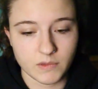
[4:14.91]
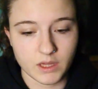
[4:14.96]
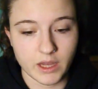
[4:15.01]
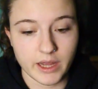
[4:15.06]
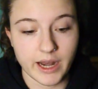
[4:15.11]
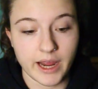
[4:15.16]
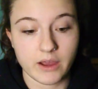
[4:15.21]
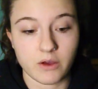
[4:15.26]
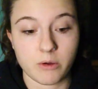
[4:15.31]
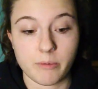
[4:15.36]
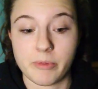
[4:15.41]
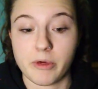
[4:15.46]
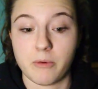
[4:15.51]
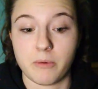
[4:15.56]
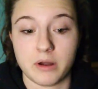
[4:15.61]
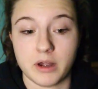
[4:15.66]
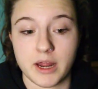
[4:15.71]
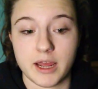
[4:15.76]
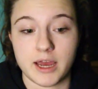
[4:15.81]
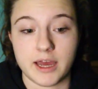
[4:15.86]
And I hope that
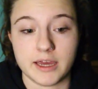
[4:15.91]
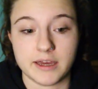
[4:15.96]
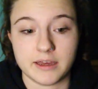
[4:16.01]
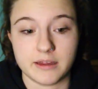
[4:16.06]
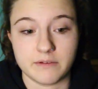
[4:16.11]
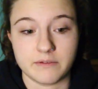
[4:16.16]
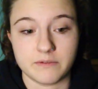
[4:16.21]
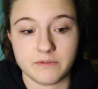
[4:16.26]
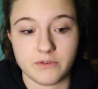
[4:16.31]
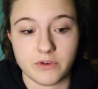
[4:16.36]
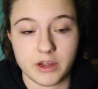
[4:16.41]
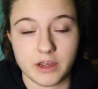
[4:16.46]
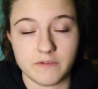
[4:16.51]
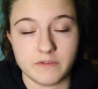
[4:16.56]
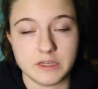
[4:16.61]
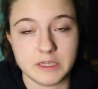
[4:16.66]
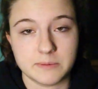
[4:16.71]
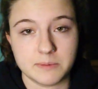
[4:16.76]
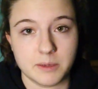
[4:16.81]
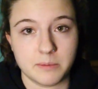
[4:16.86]
one day I can forgive
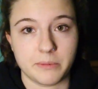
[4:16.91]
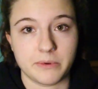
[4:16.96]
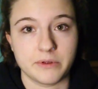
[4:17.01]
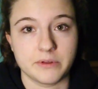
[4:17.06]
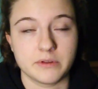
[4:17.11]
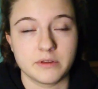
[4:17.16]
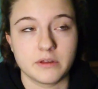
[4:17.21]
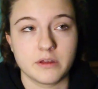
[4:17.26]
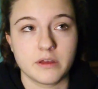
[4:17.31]
these people.